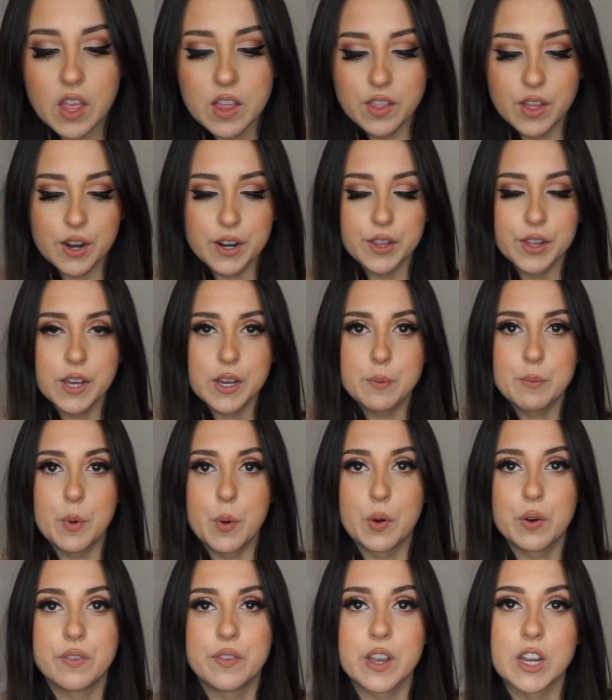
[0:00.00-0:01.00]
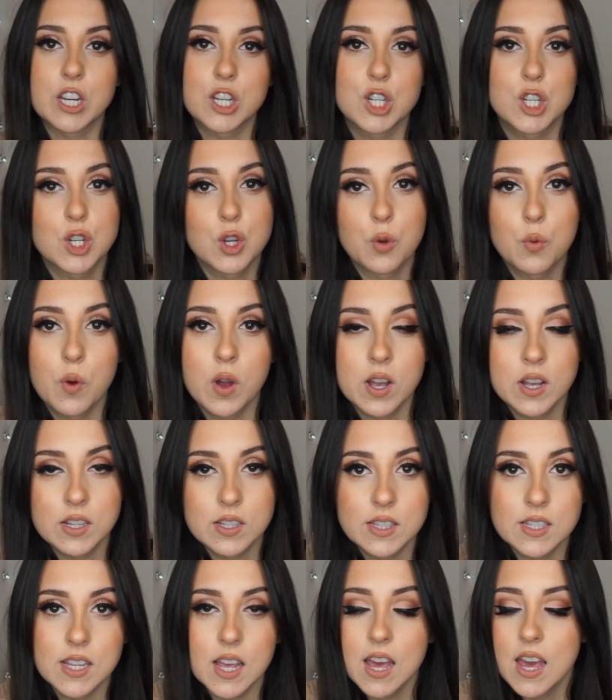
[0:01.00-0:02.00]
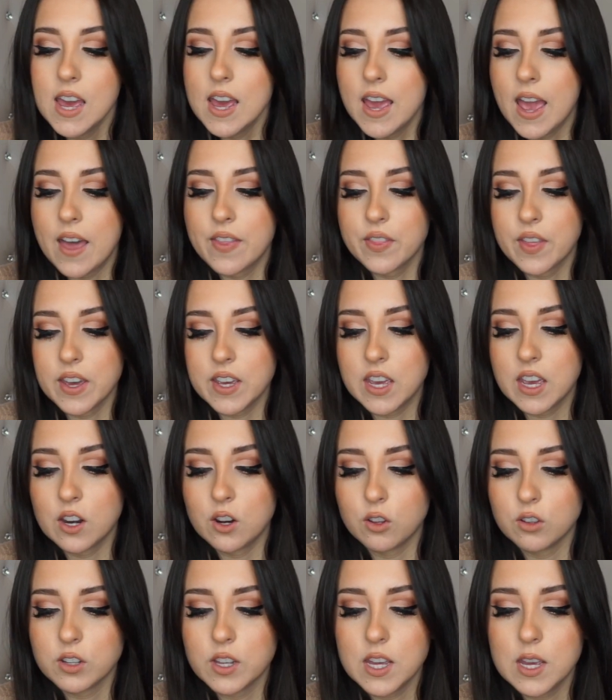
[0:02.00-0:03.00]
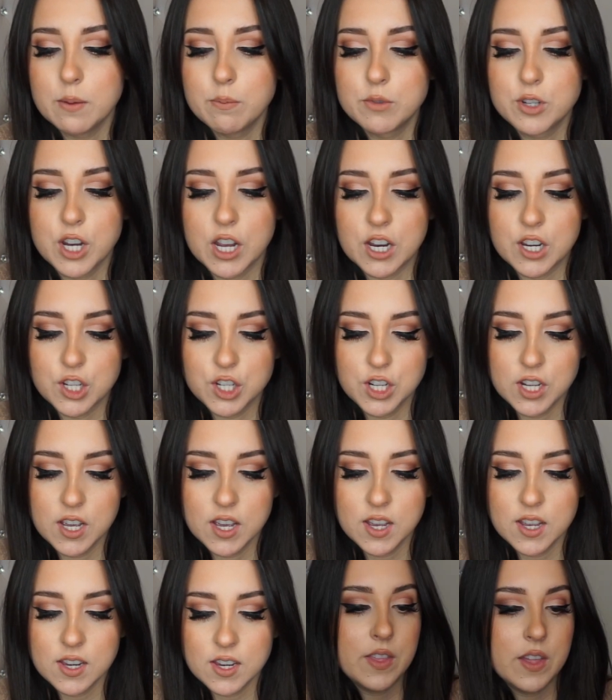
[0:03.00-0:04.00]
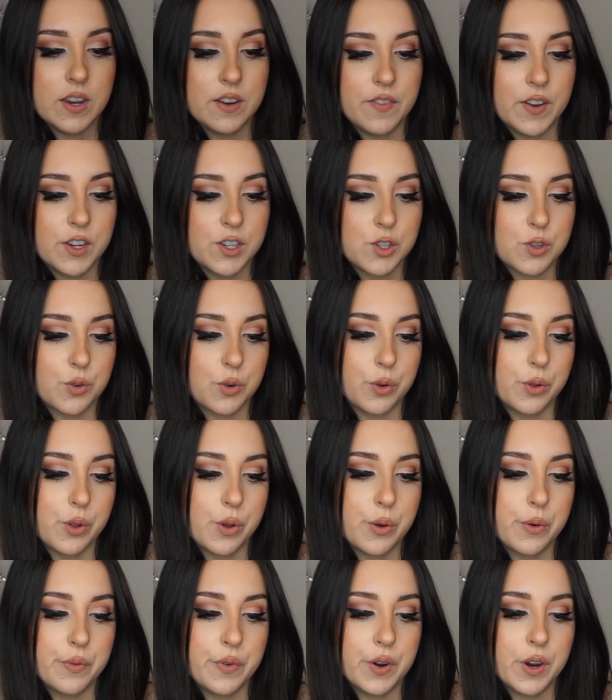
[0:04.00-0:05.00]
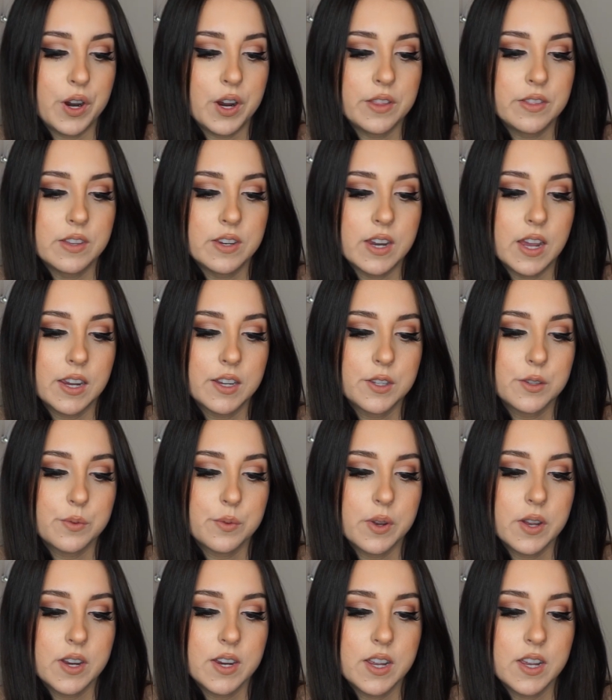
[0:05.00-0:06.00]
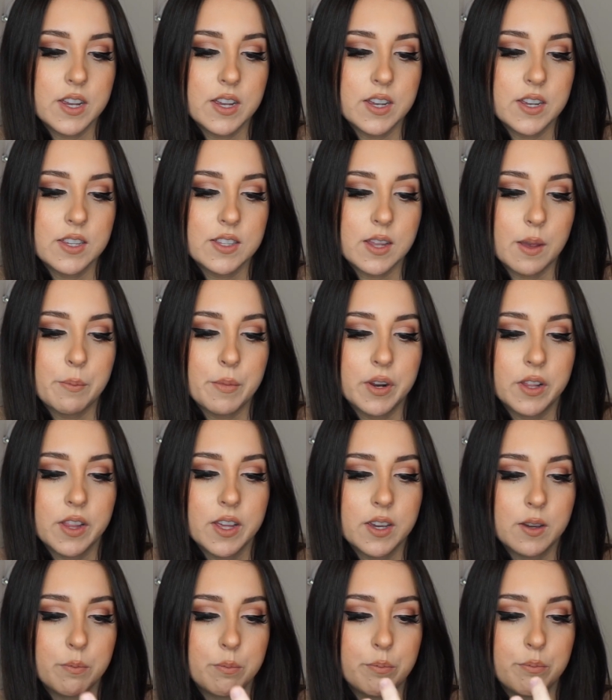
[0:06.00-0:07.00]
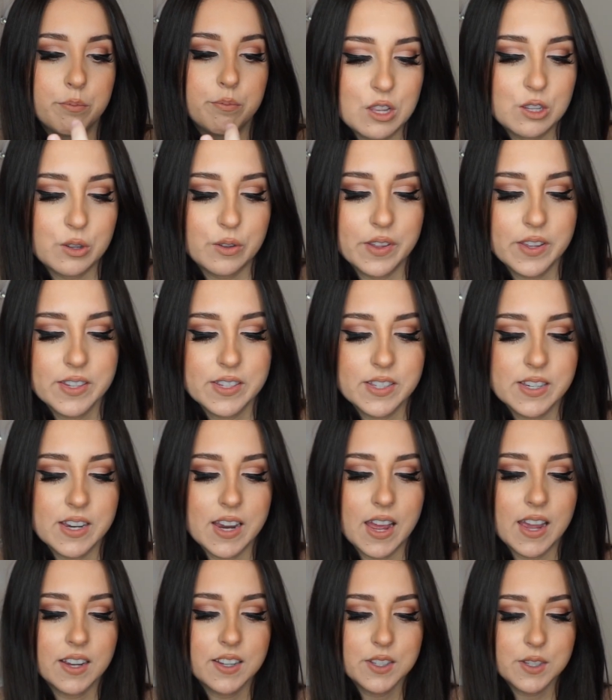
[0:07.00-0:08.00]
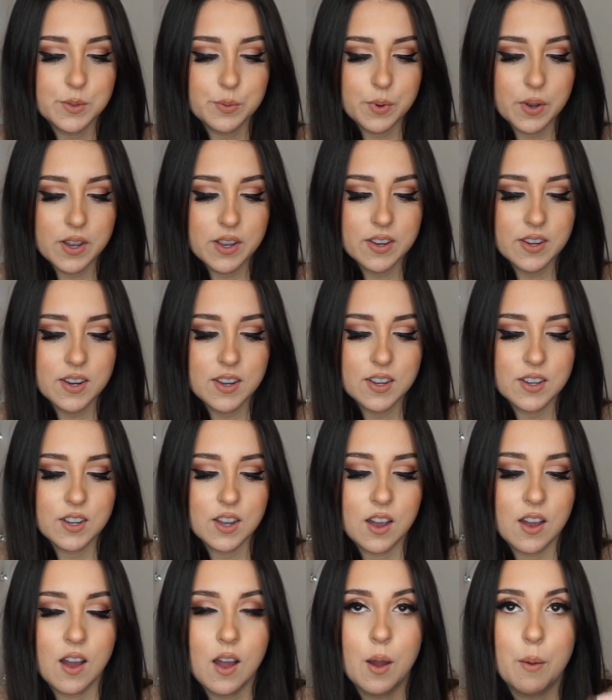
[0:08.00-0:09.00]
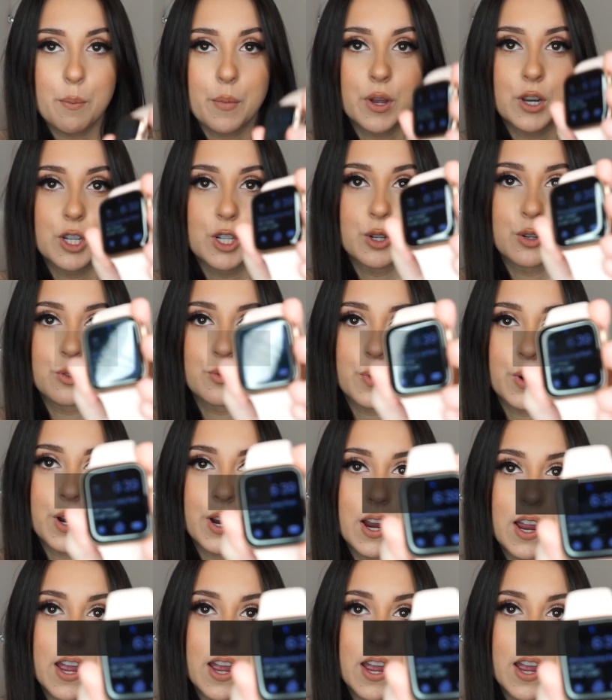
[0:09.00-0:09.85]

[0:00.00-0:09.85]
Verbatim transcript: A lot of like motivational ones, and like it'll keep changing it. And if I scroll over, the next one is, I'm gonna like, so this next one um, shows where